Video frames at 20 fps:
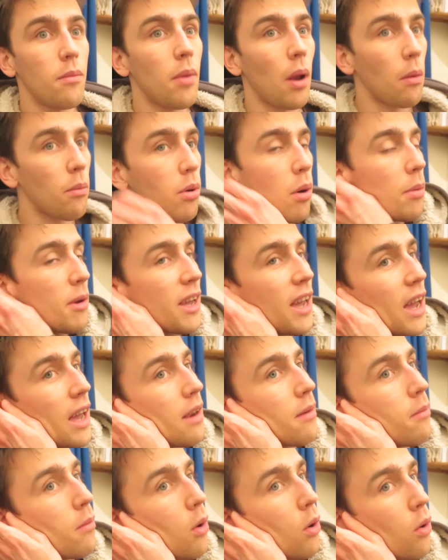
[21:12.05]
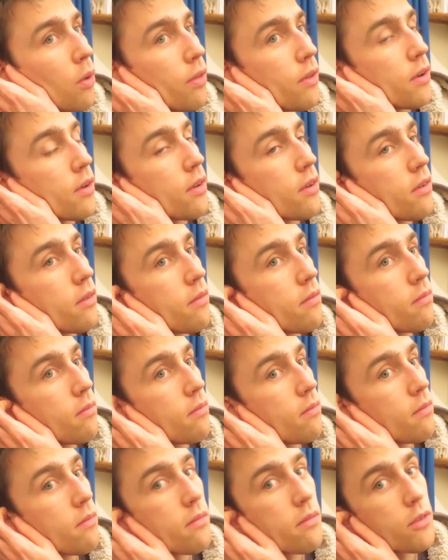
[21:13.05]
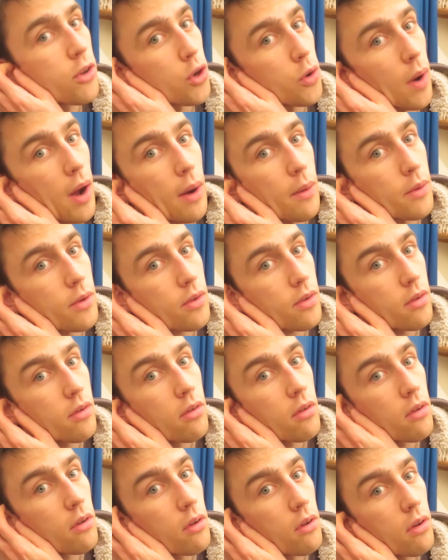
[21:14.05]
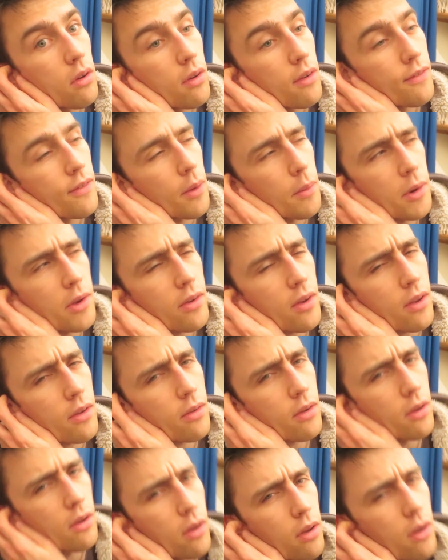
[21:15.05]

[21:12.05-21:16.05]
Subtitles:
but I'm probably getting more than 2 hours. That makes sense.